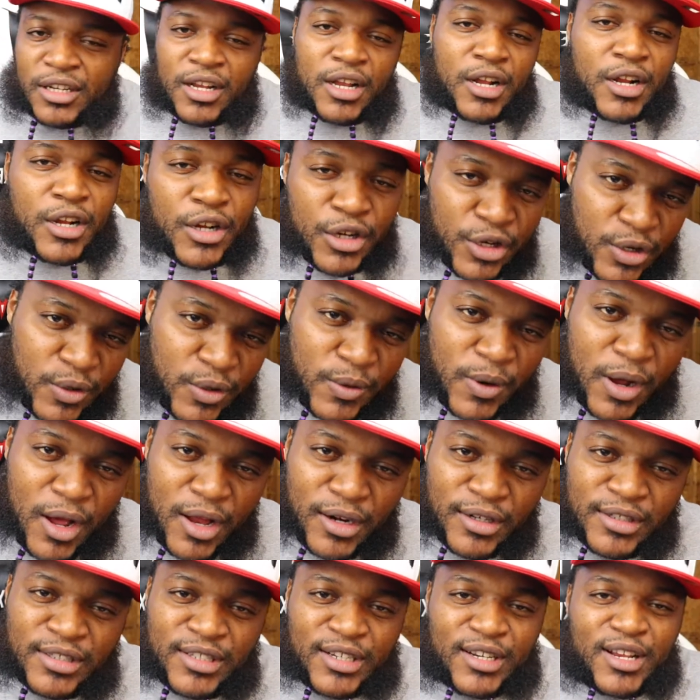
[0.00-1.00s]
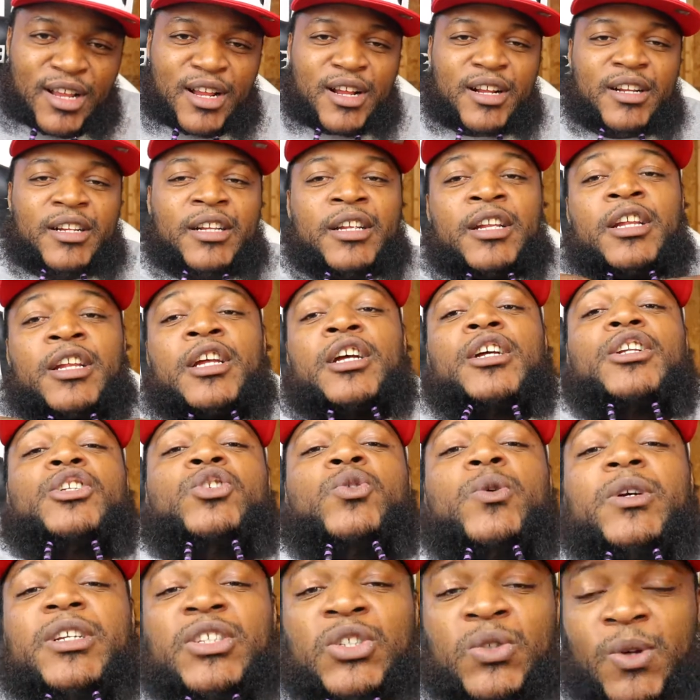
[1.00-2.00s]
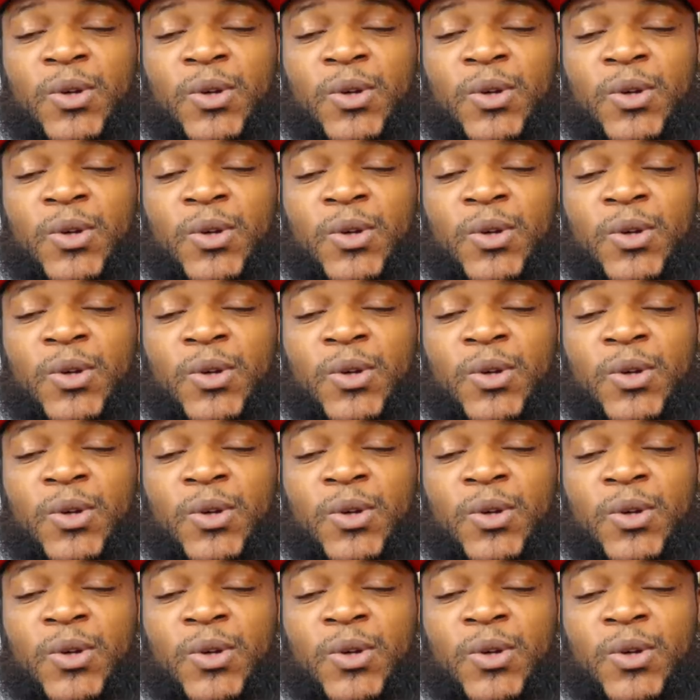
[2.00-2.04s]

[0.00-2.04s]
alert, new artist alert. TWIGGA